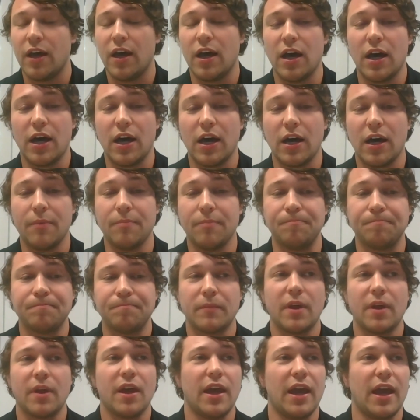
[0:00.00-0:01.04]

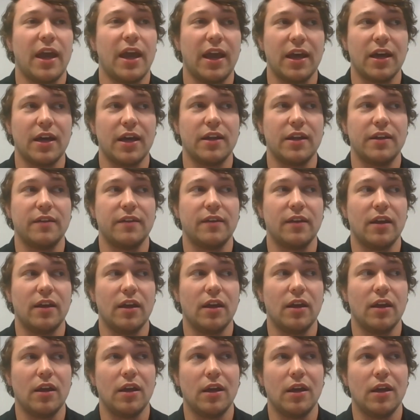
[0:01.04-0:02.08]
And
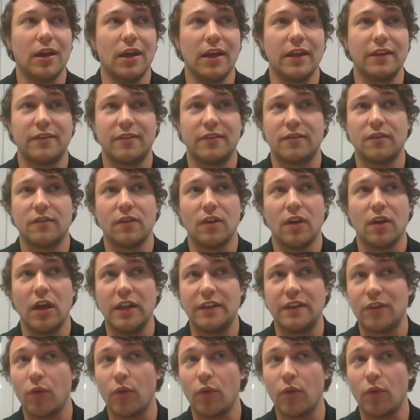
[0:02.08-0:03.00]
it's